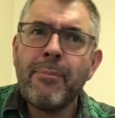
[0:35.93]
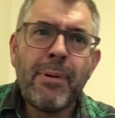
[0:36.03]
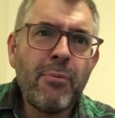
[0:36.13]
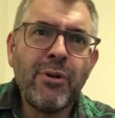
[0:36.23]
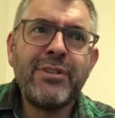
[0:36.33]

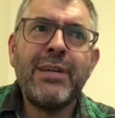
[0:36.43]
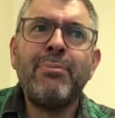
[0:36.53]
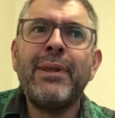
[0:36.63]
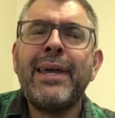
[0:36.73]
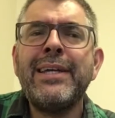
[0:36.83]
bit more
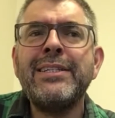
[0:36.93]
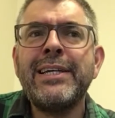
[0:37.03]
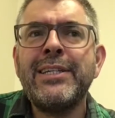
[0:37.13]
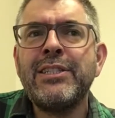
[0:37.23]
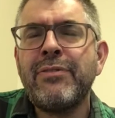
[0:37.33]
deeply
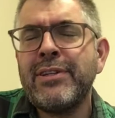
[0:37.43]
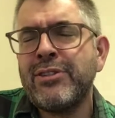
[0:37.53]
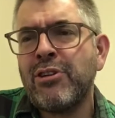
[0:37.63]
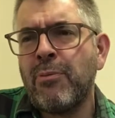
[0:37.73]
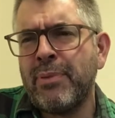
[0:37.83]
into each of these
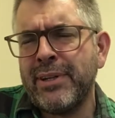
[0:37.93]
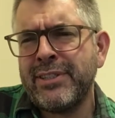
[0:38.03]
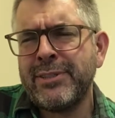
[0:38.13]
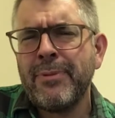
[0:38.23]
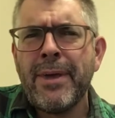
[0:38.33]

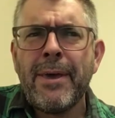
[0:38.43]
topics.